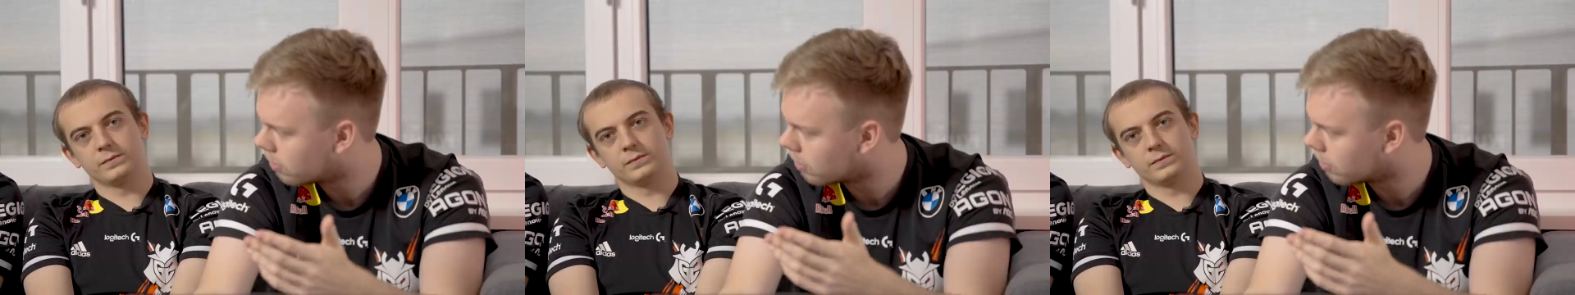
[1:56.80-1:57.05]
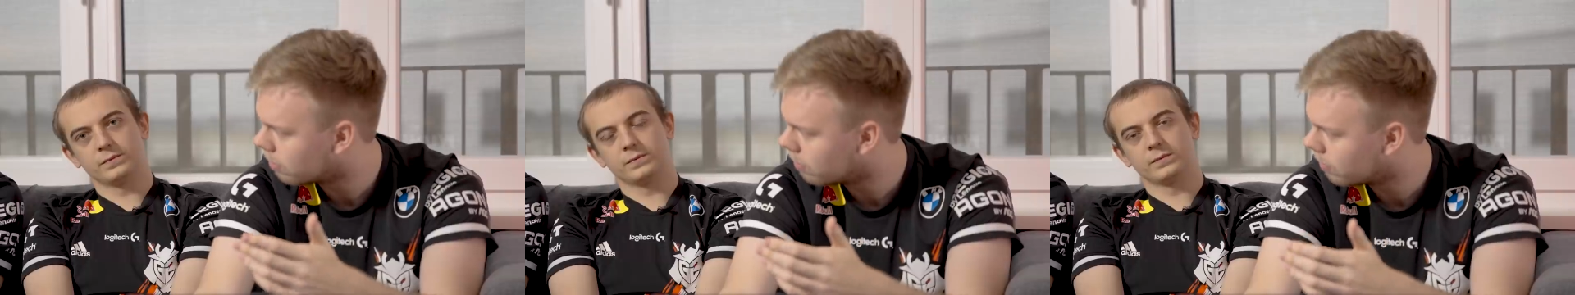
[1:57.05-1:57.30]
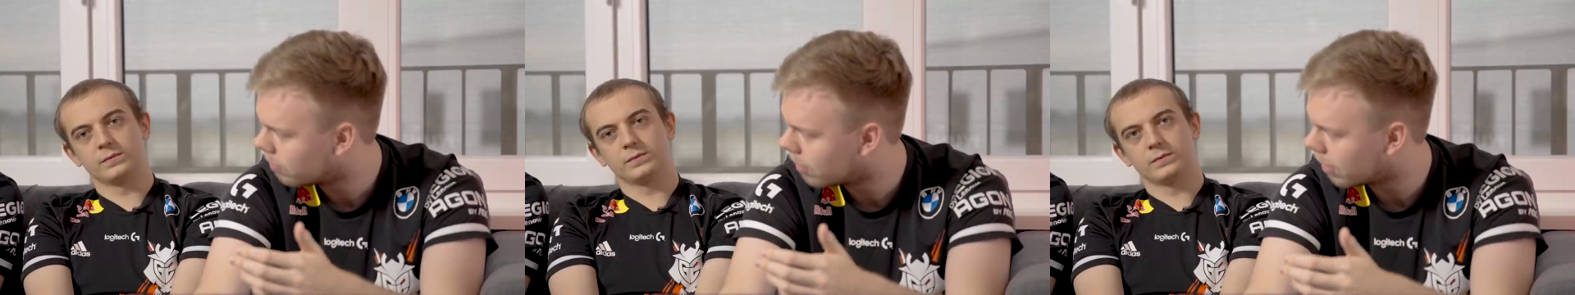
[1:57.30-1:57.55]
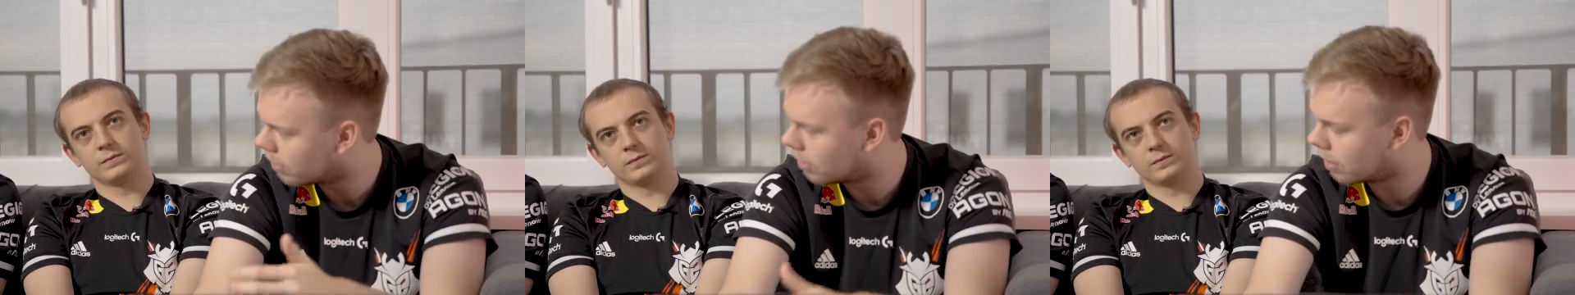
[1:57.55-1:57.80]
Speaker 1: system,
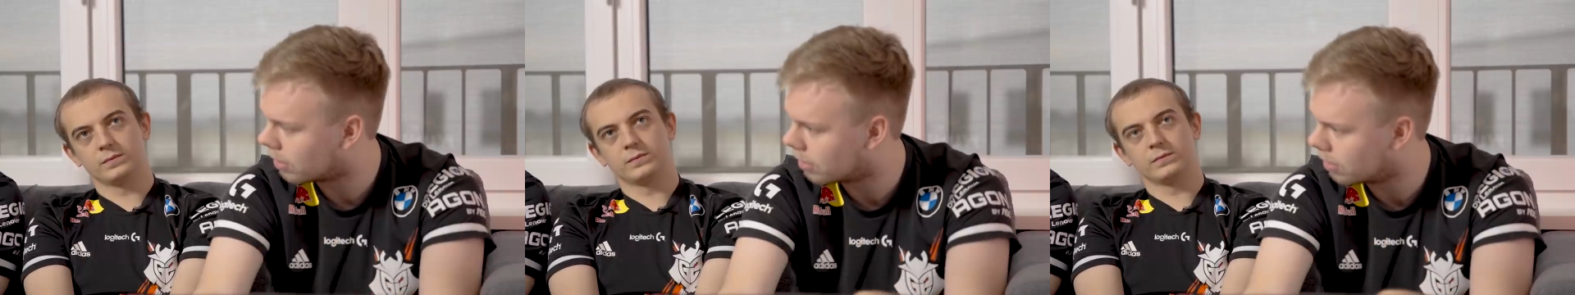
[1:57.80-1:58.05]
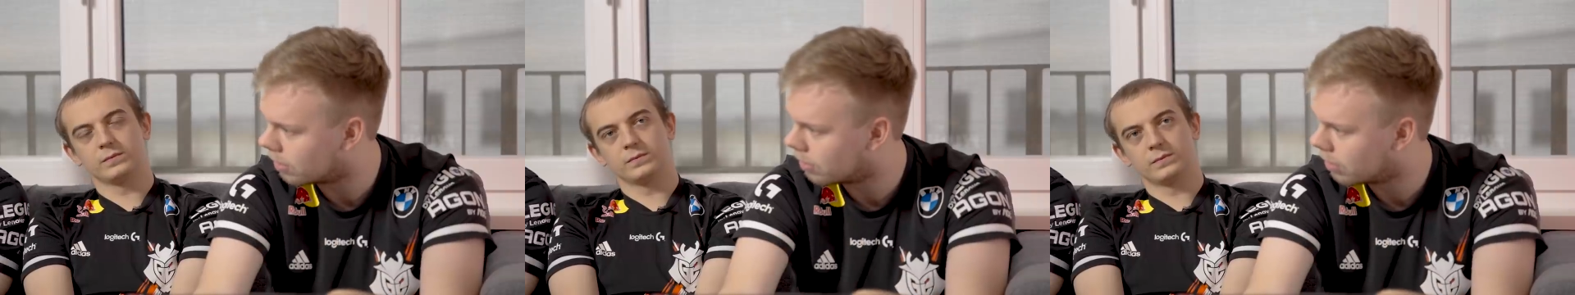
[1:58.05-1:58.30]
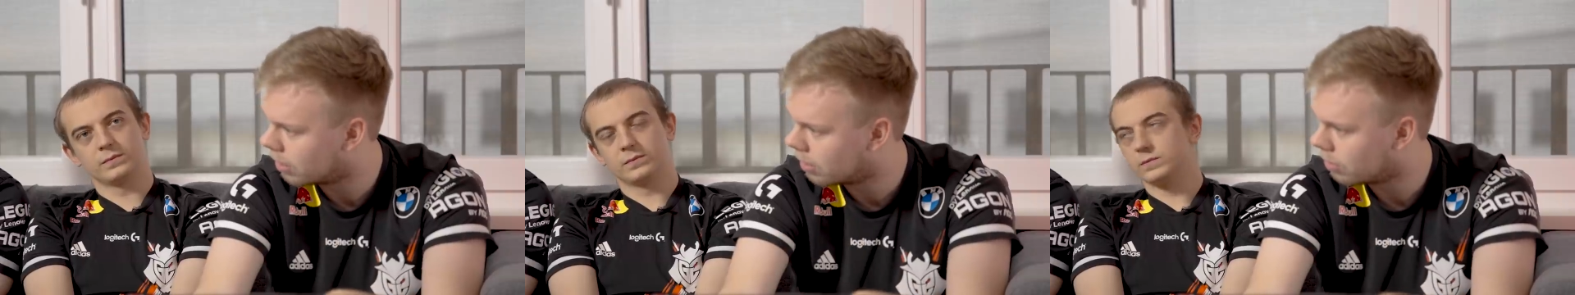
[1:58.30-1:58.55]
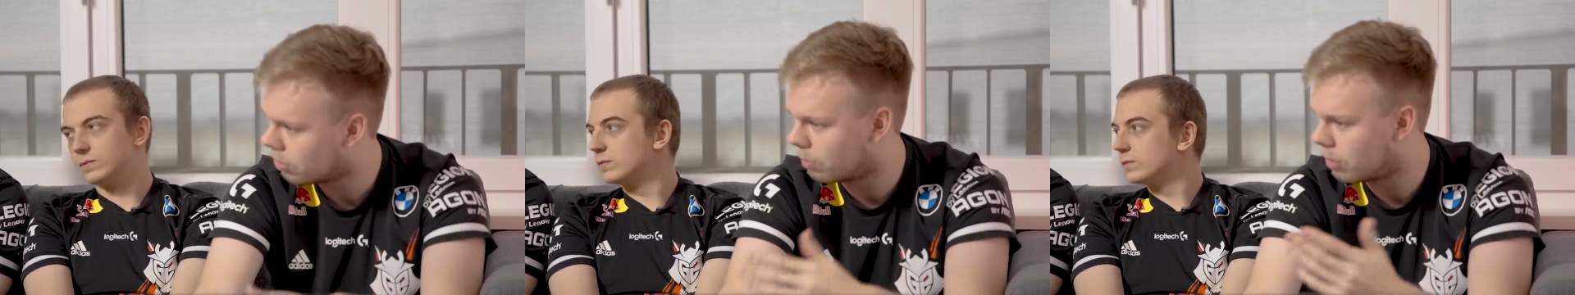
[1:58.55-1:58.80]
and then like the
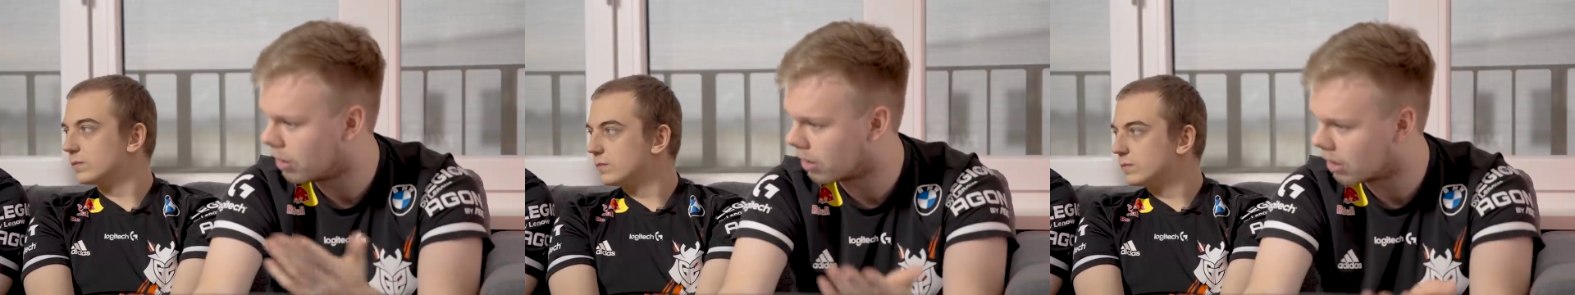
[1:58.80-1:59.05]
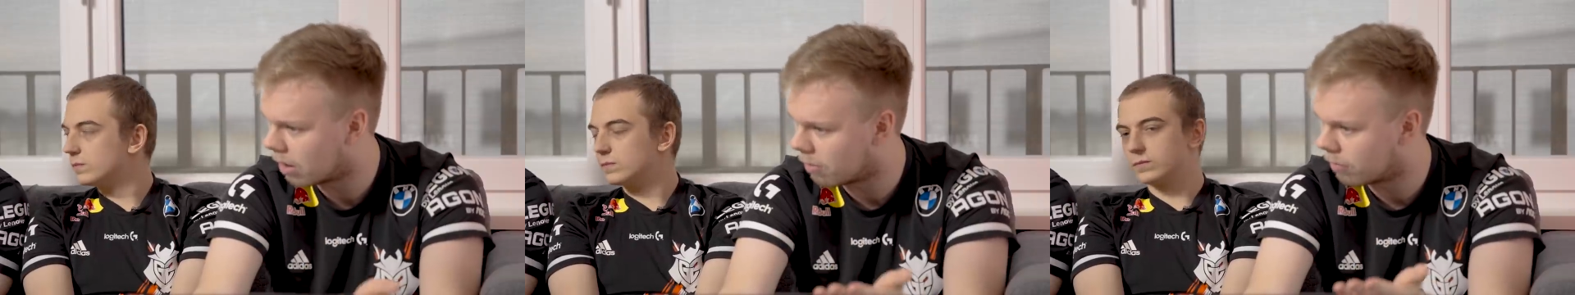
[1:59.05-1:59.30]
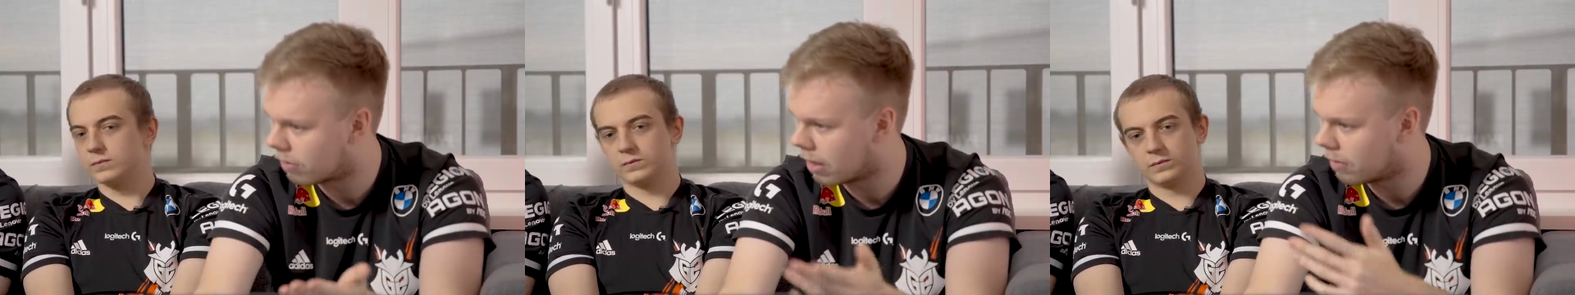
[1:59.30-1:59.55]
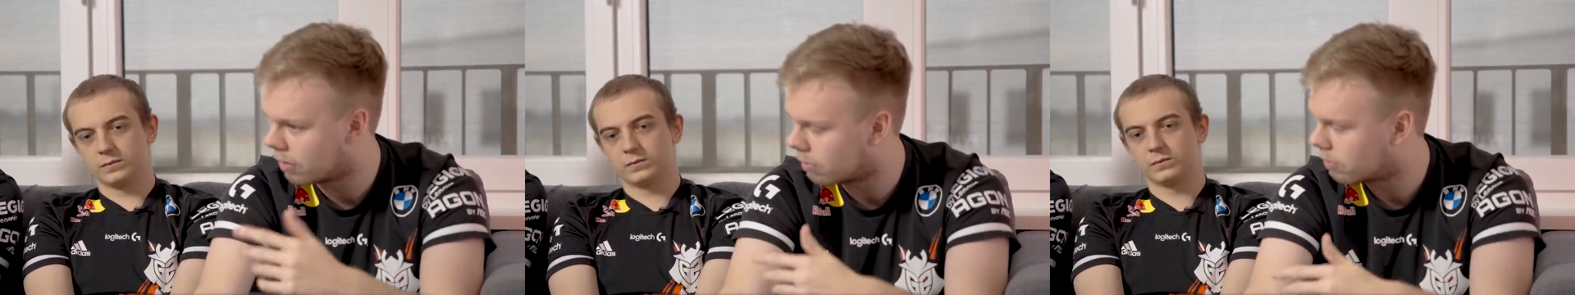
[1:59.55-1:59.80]
you could be like diamond
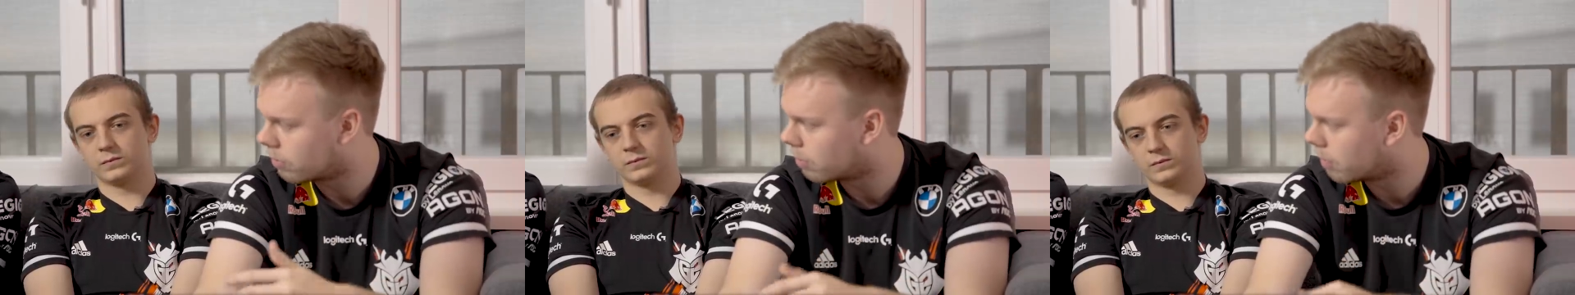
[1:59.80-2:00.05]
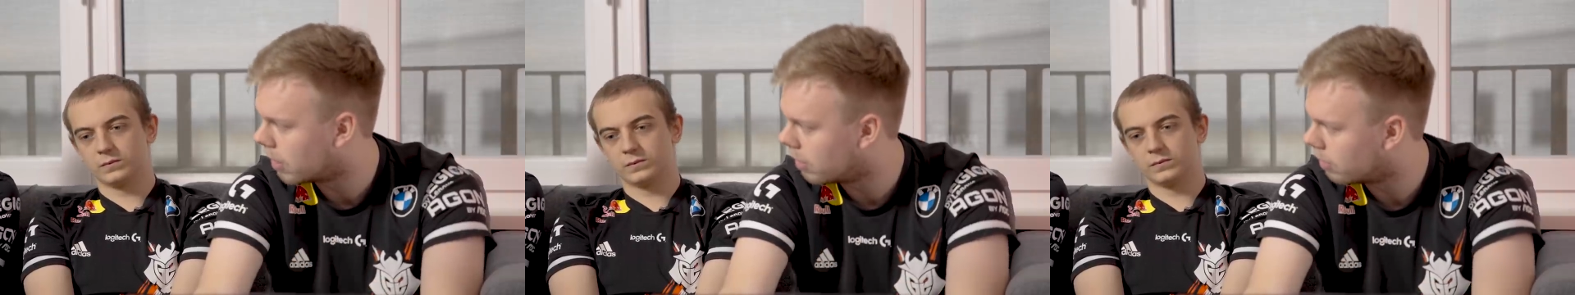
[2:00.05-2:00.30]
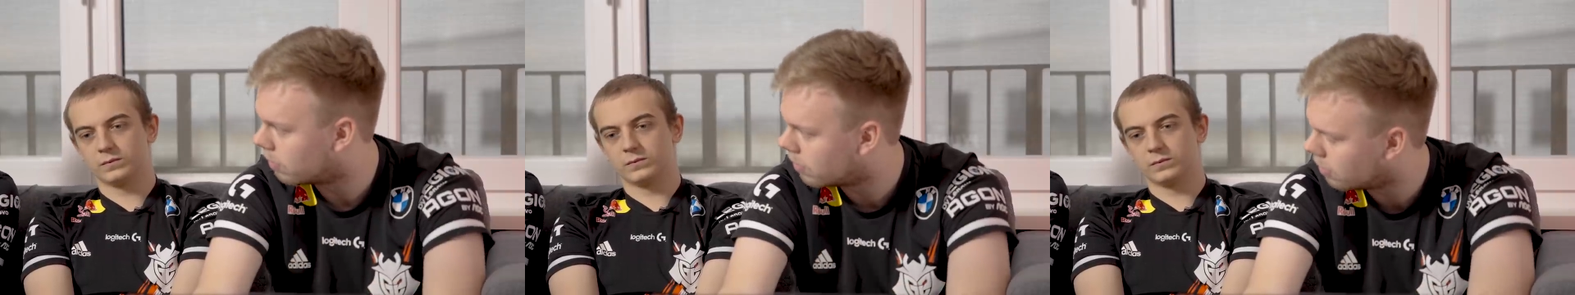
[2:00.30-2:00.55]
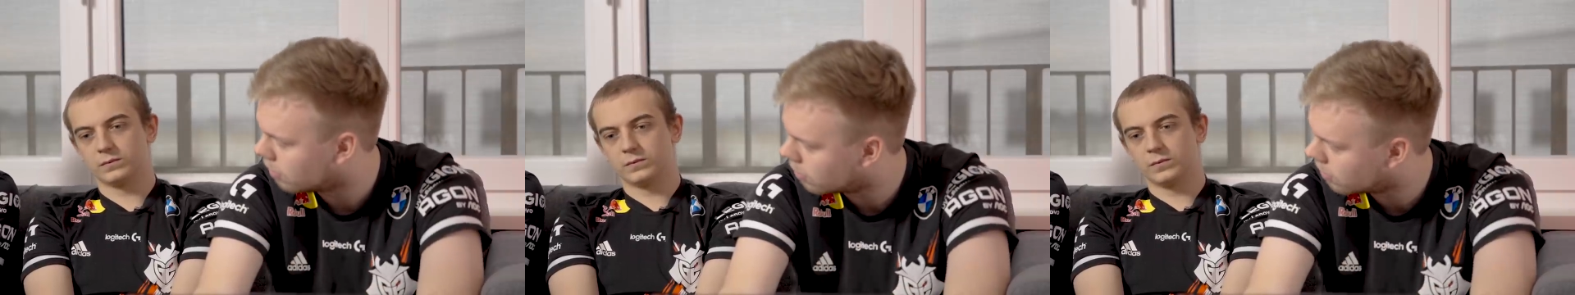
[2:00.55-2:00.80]
five, diamond four by the end of
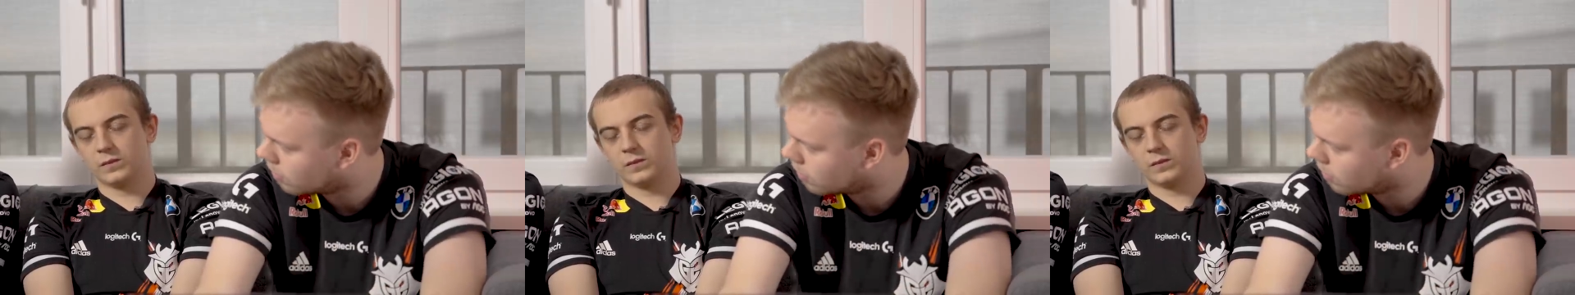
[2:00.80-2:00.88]
season two.